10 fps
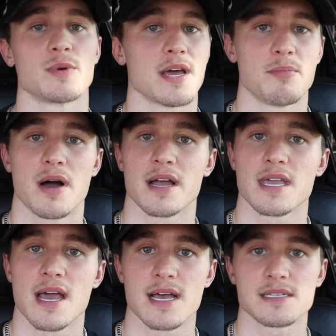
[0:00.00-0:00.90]
We got a
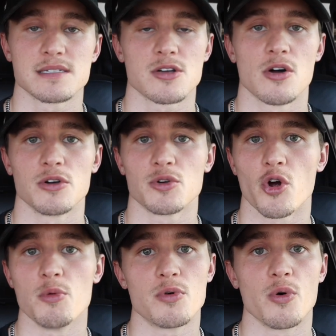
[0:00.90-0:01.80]
podcast. It's called
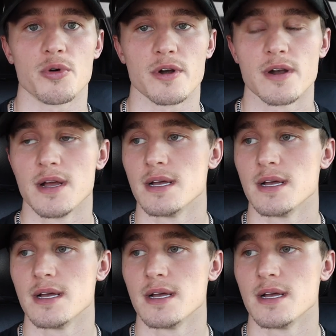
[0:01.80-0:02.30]
Chrome Corner.